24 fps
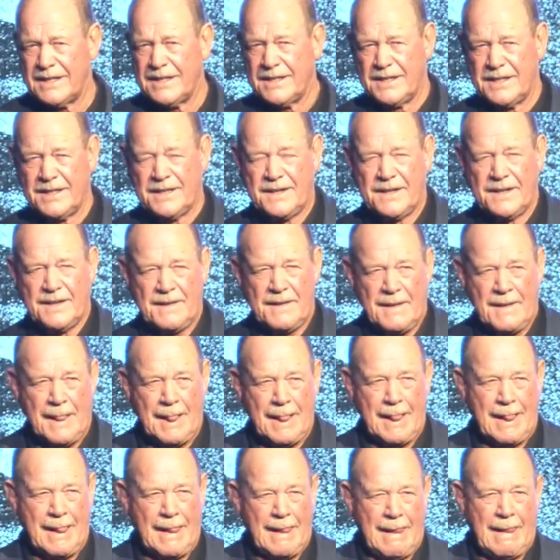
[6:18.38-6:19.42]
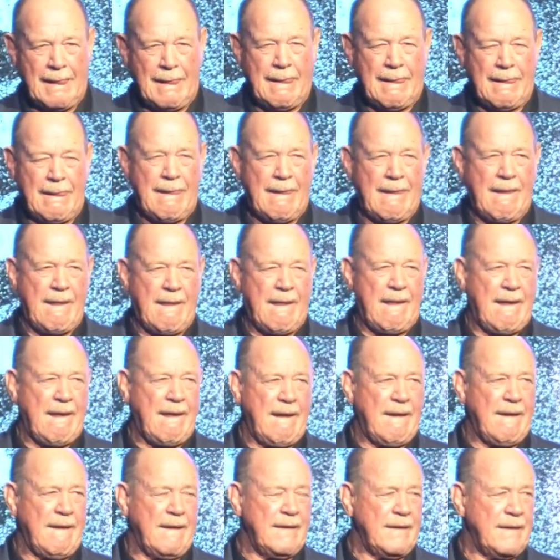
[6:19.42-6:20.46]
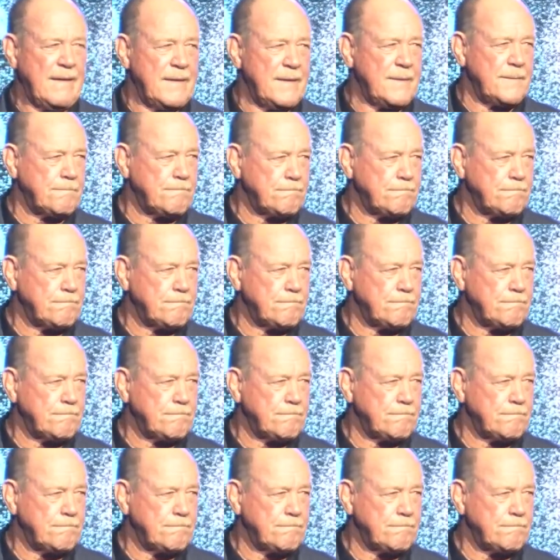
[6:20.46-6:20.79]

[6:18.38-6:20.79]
Nobody speaks.